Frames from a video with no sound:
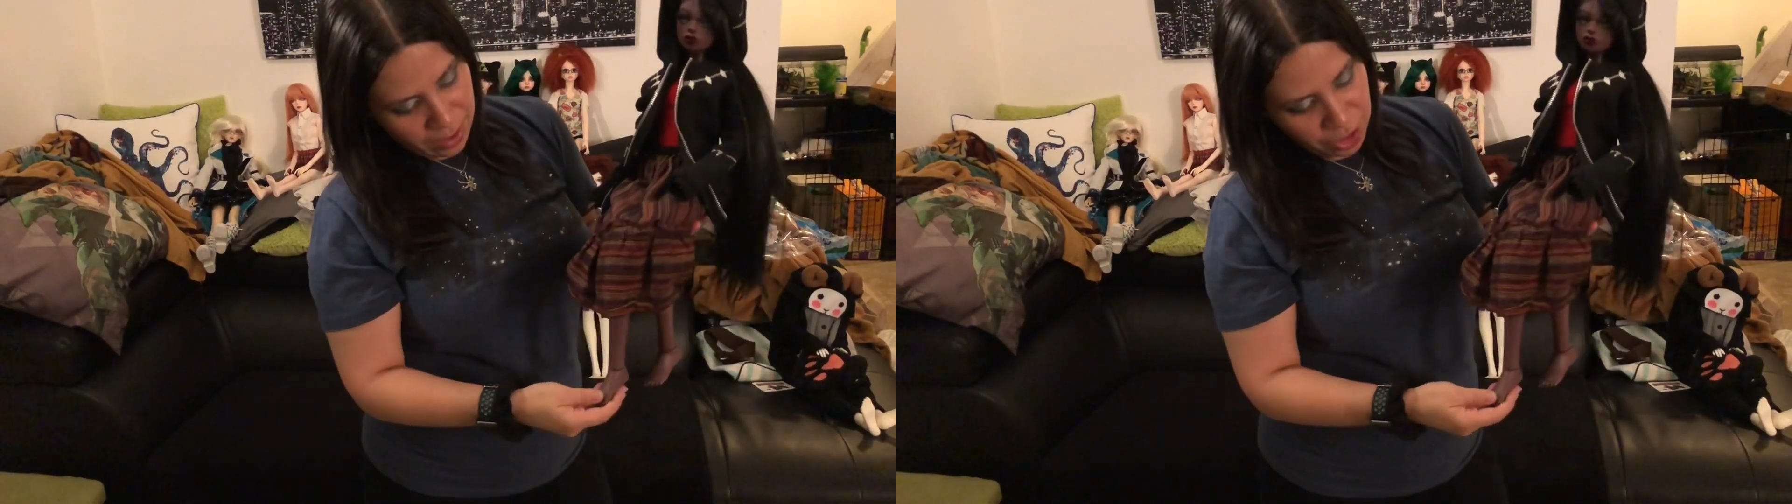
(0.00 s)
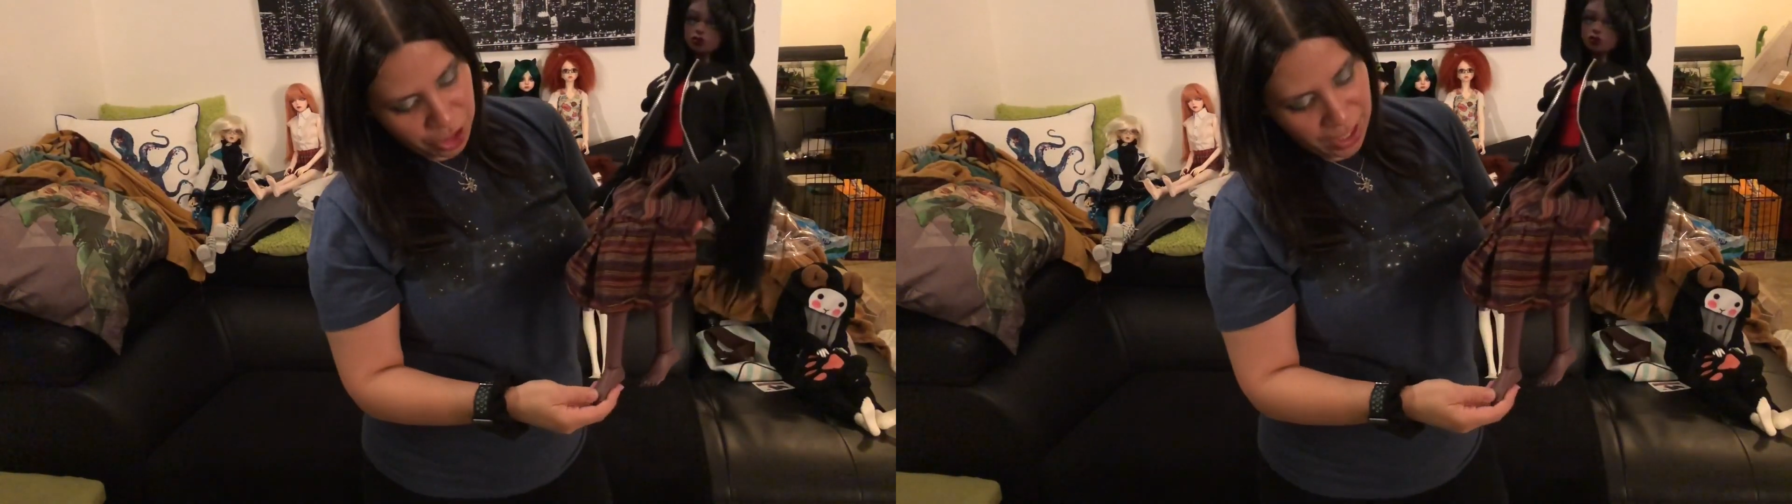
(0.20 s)

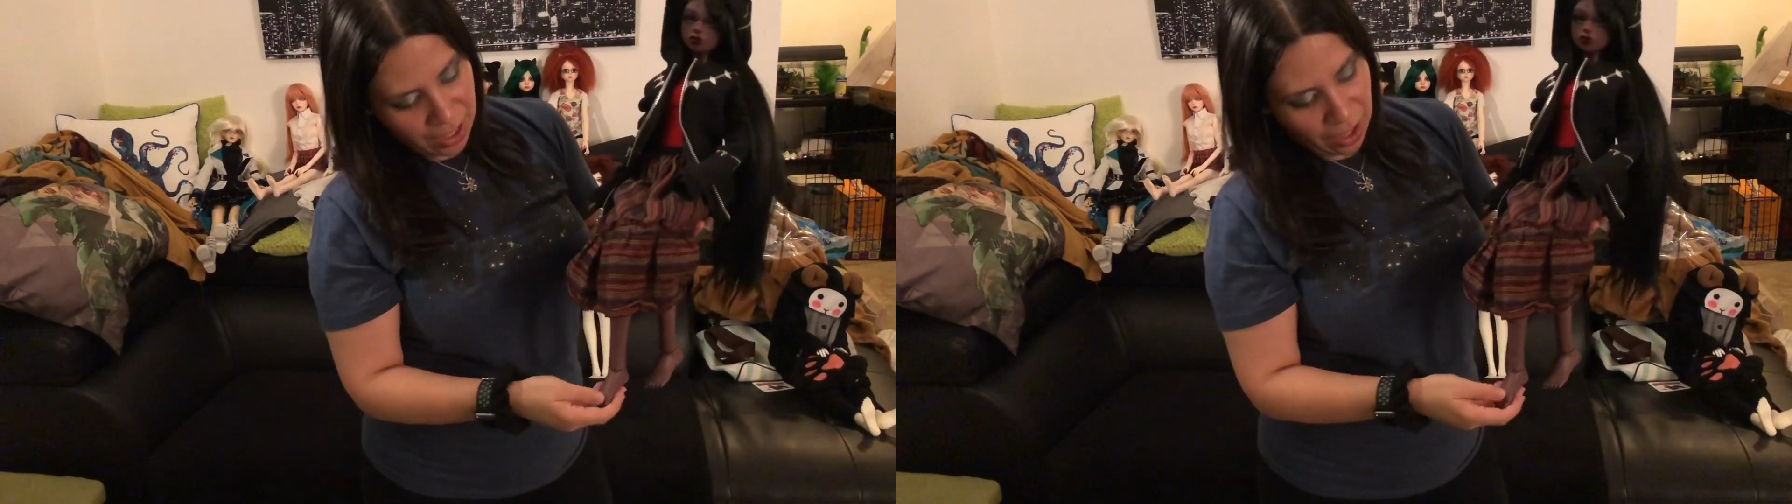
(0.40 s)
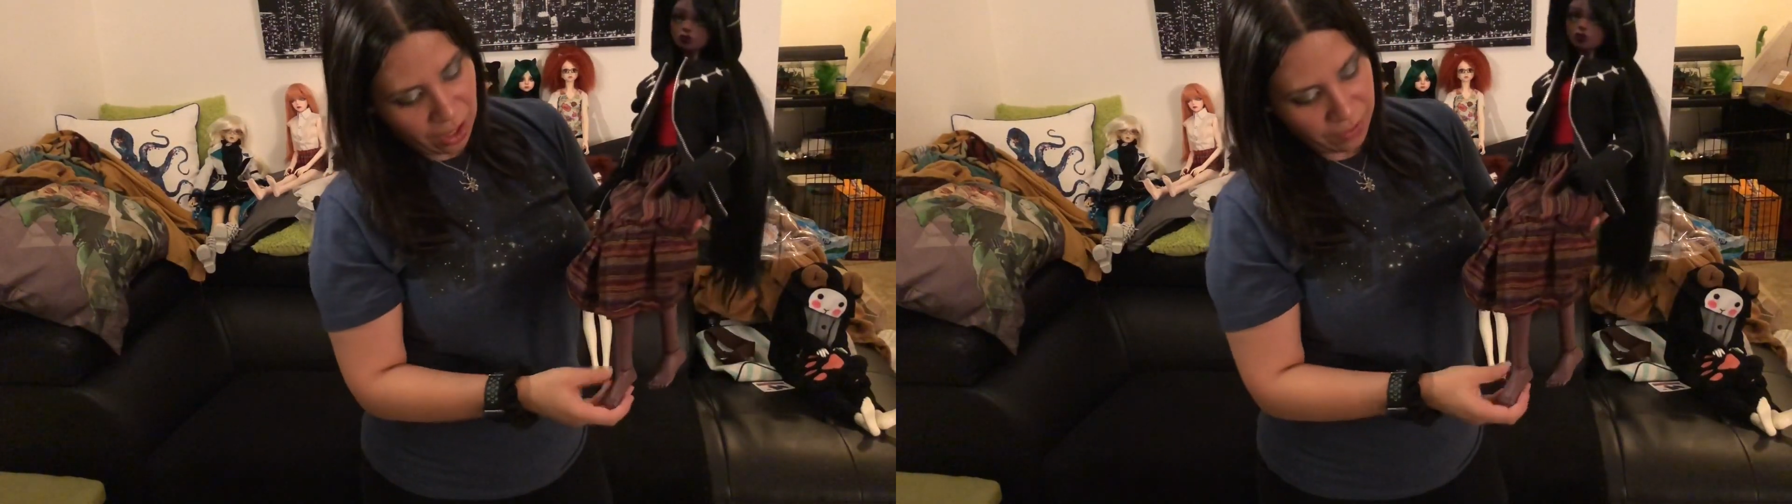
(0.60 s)
She had
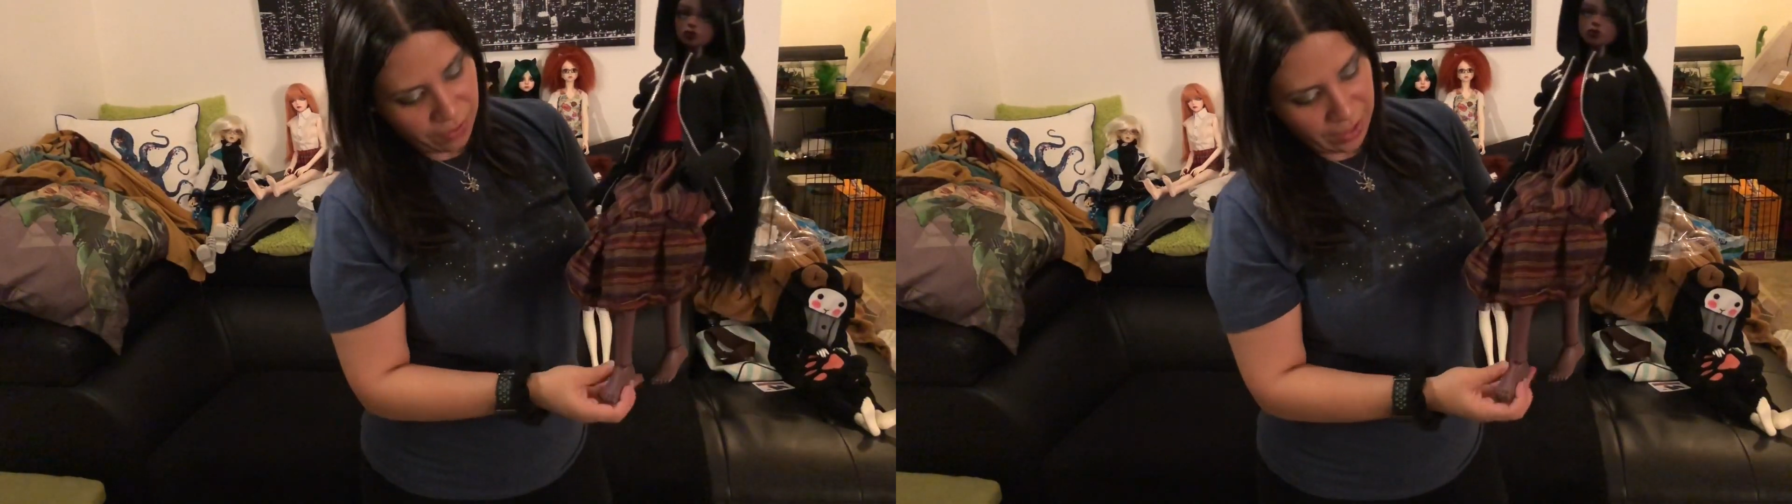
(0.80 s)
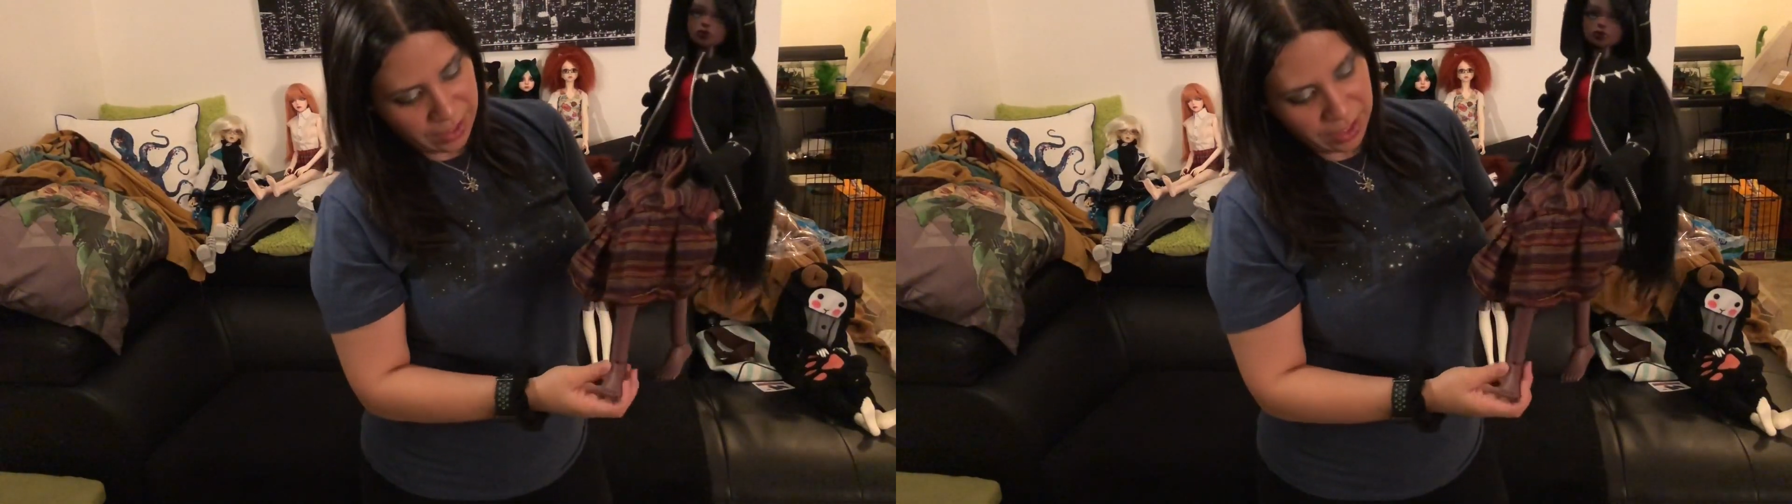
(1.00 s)
a lot of
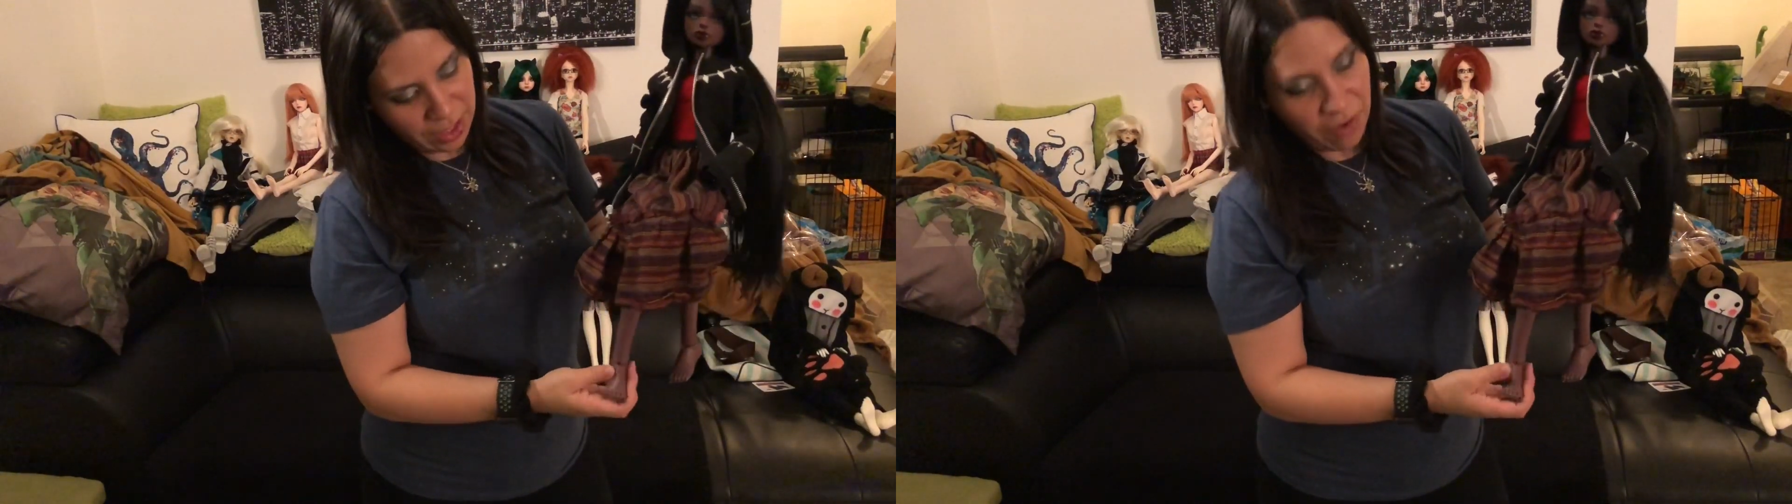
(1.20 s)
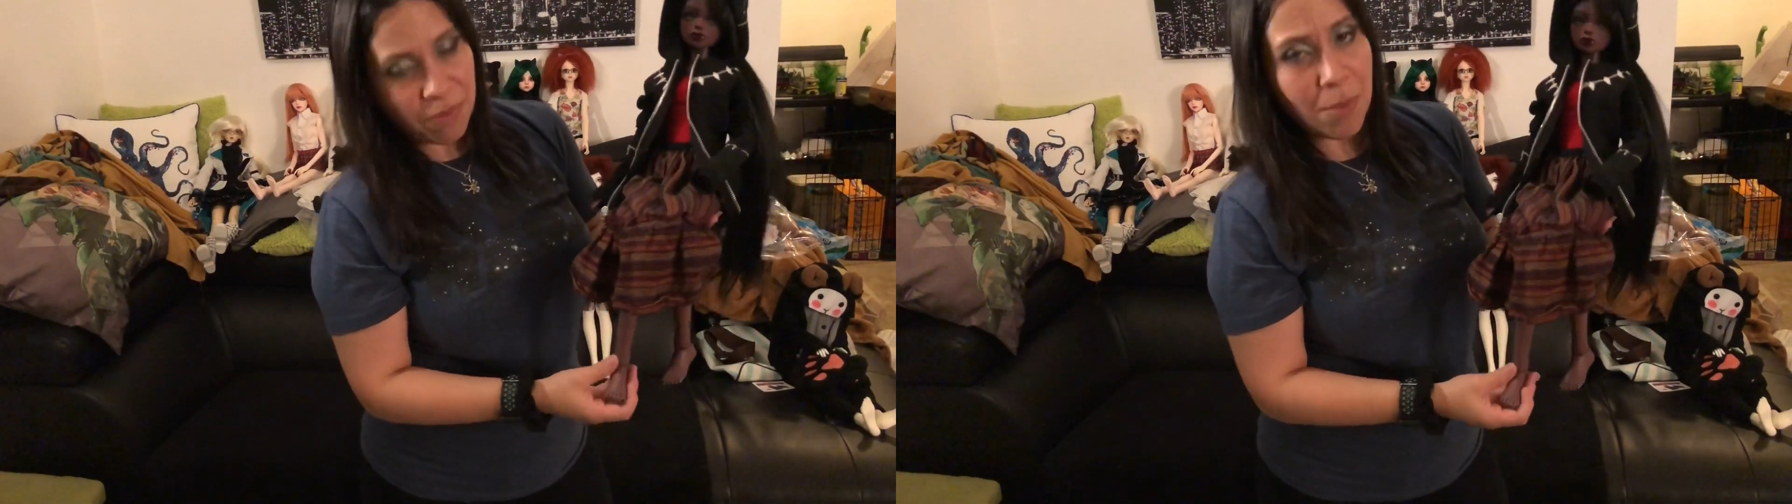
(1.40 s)
like
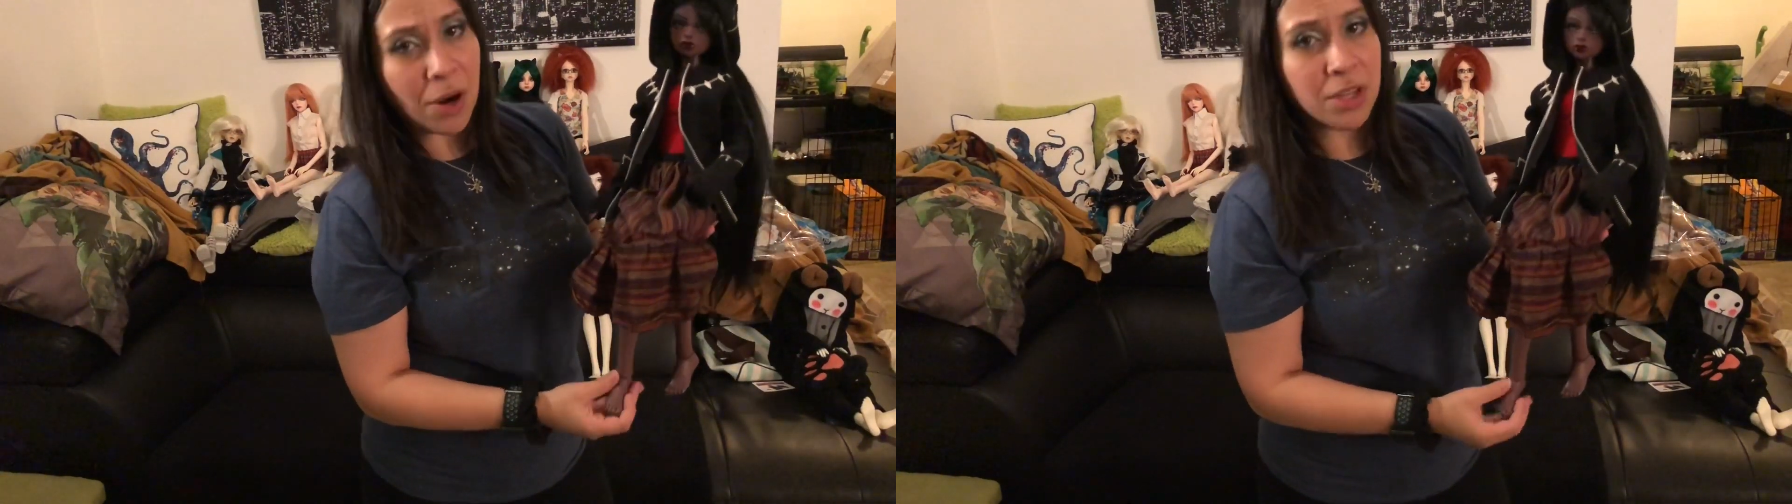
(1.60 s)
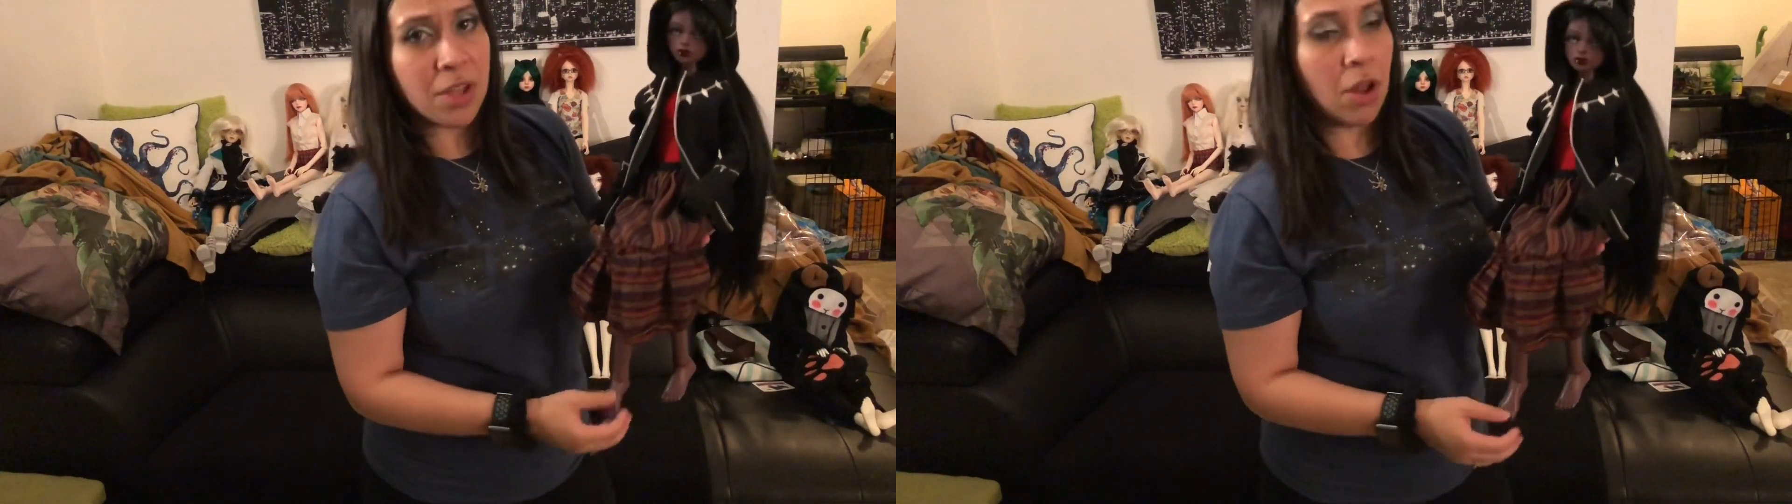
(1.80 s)
scuff
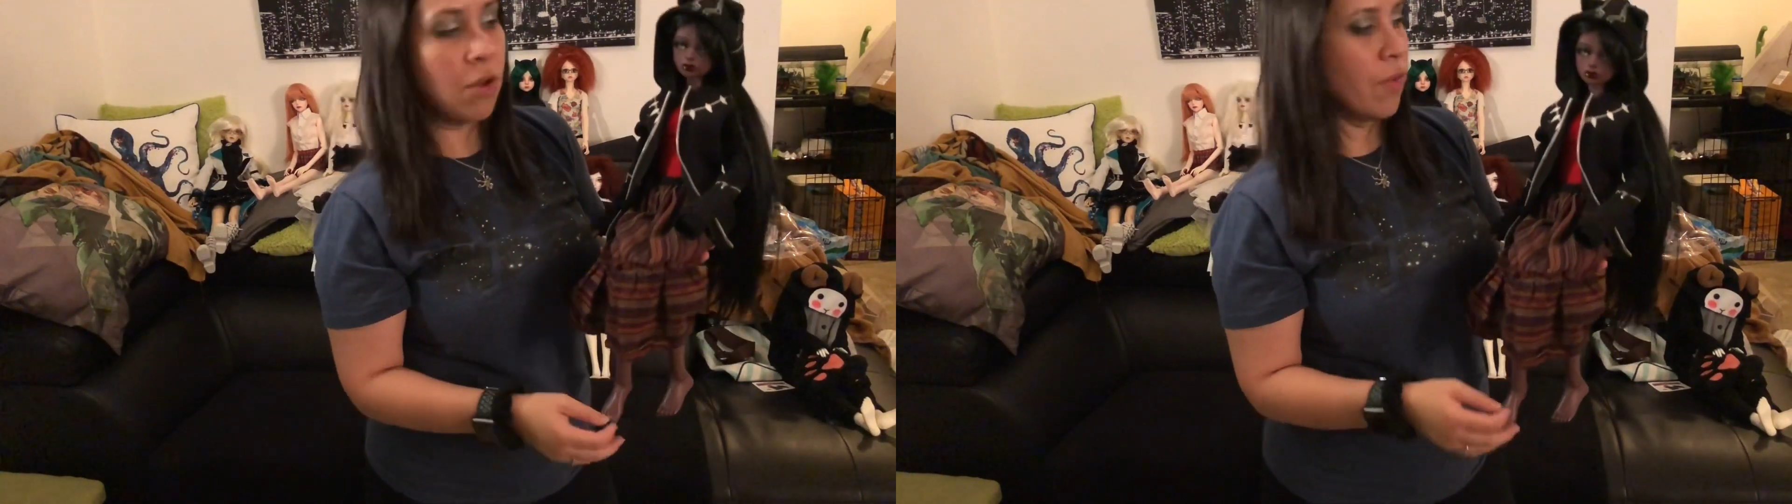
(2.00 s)
marks all